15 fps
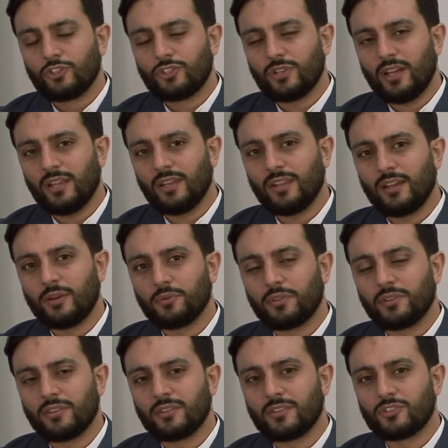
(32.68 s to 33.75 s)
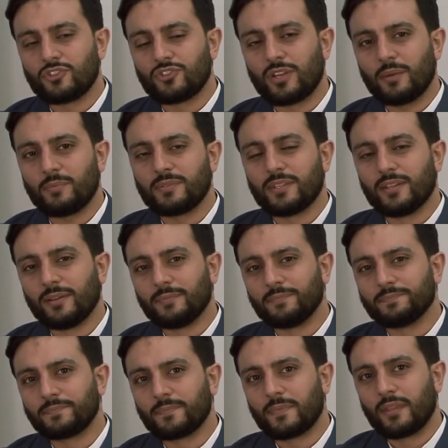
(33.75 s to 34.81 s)
Inshallah, within this chapter,
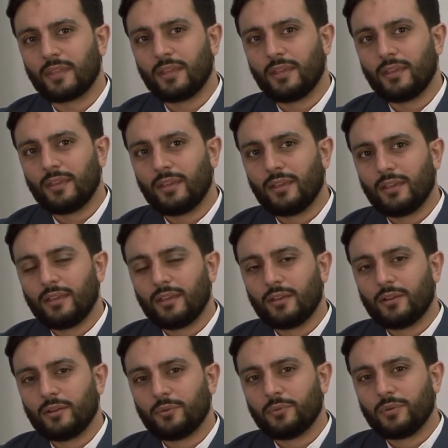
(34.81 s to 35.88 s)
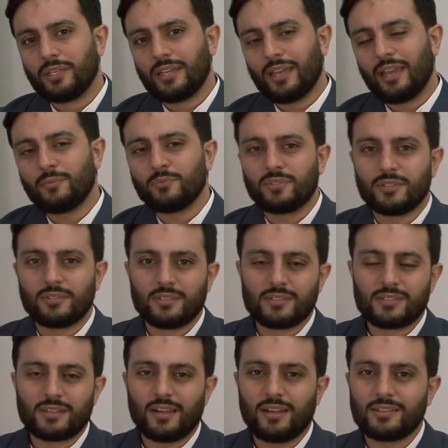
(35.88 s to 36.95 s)
we aim to
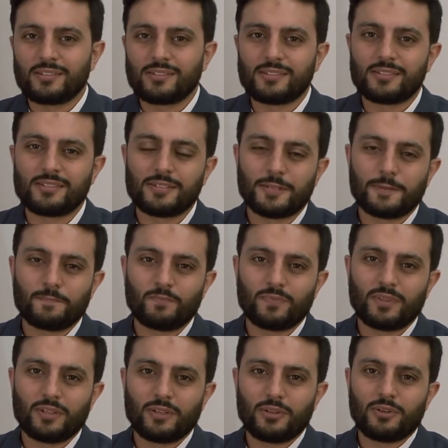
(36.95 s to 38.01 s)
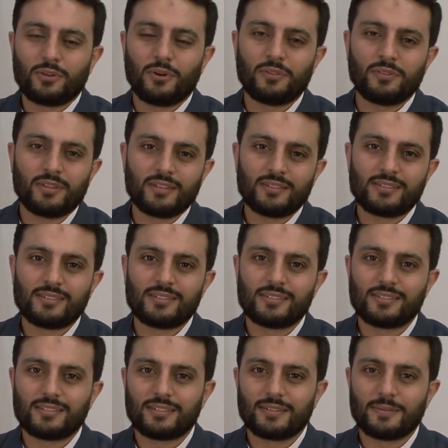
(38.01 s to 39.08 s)
discuss on
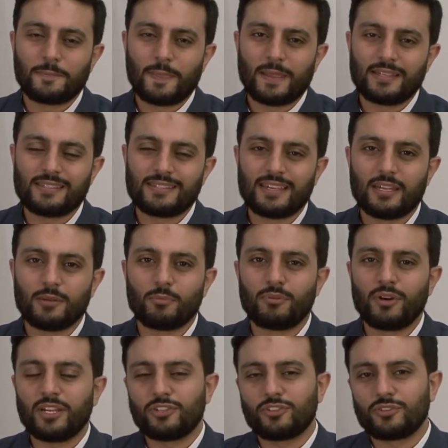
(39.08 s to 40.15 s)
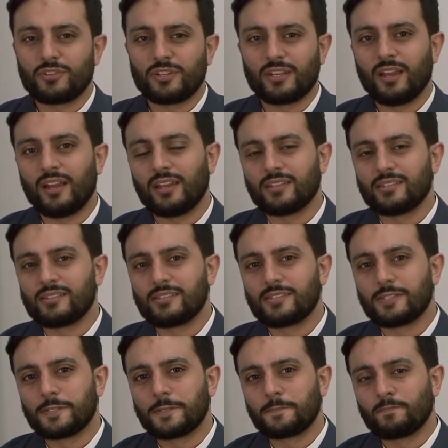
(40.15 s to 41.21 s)
this celebratory
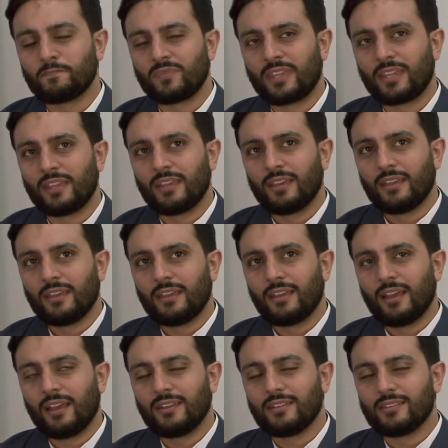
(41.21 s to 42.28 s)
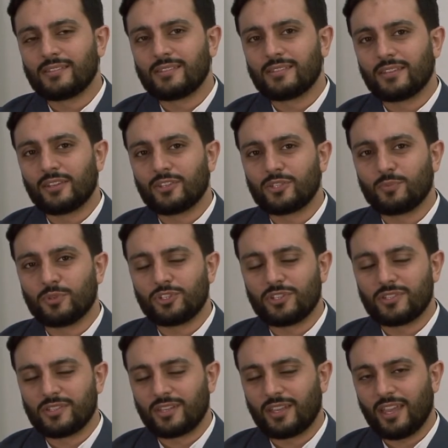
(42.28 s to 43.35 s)
night and this
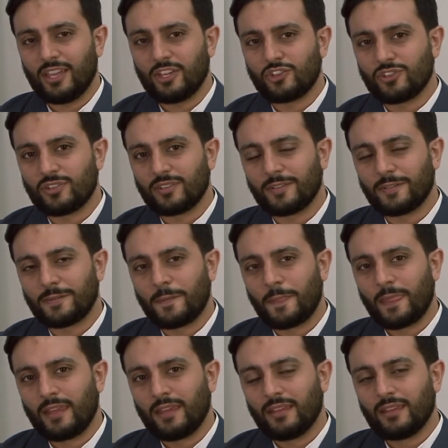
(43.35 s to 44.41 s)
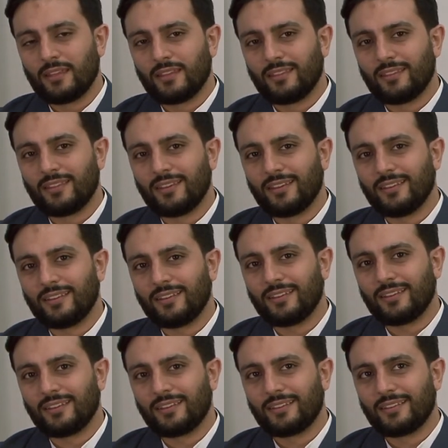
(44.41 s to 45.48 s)
auspicious occasion the
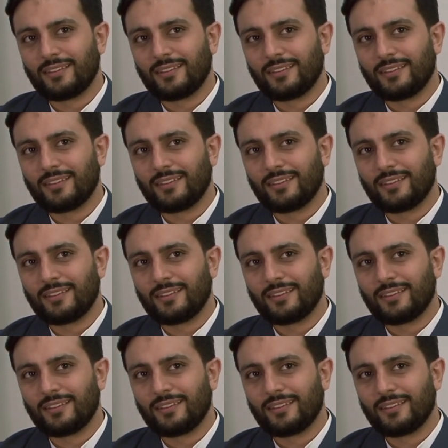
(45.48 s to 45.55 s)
